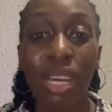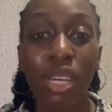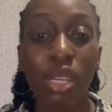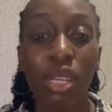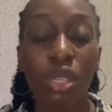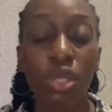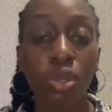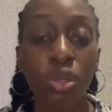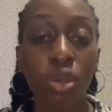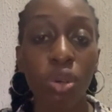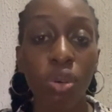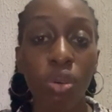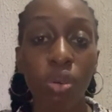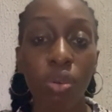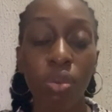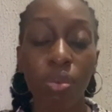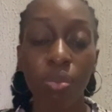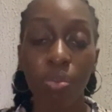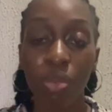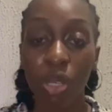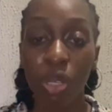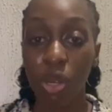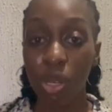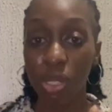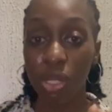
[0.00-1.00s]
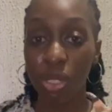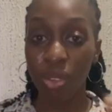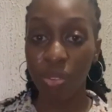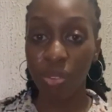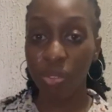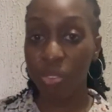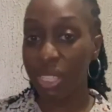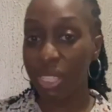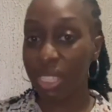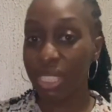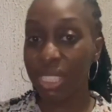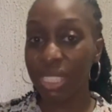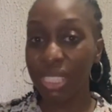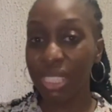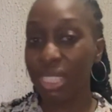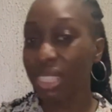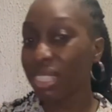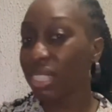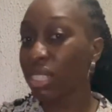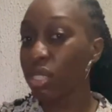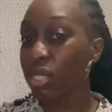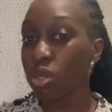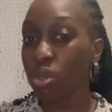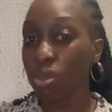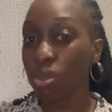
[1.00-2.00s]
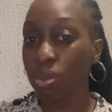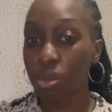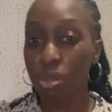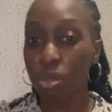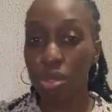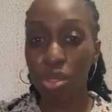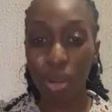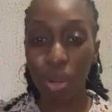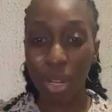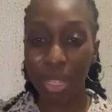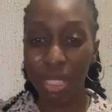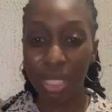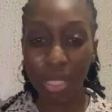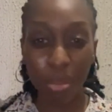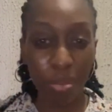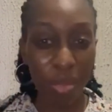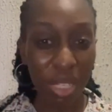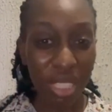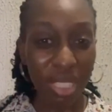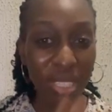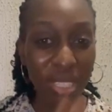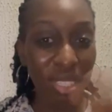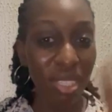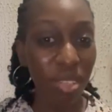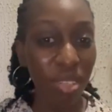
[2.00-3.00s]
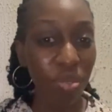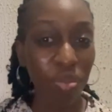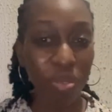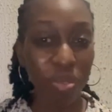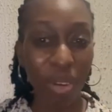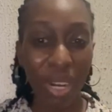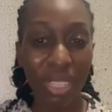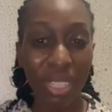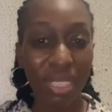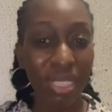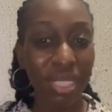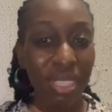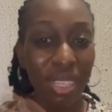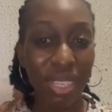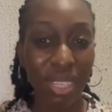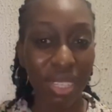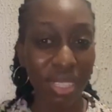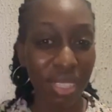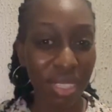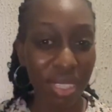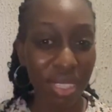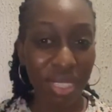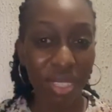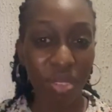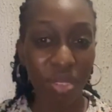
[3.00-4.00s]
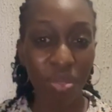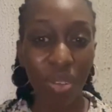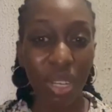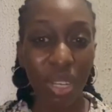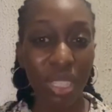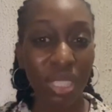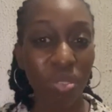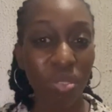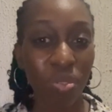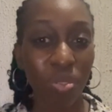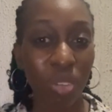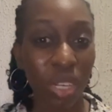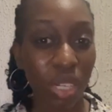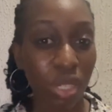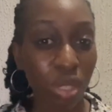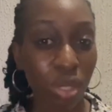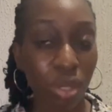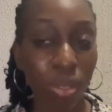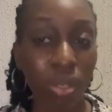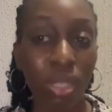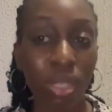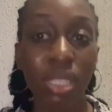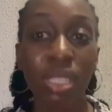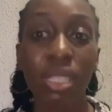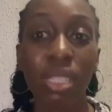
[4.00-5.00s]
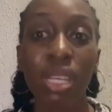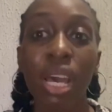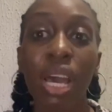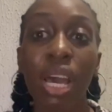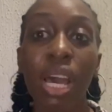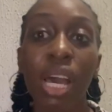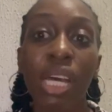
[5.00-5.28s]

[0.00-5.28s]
So because of this, it's easy to transmit different things, different infections.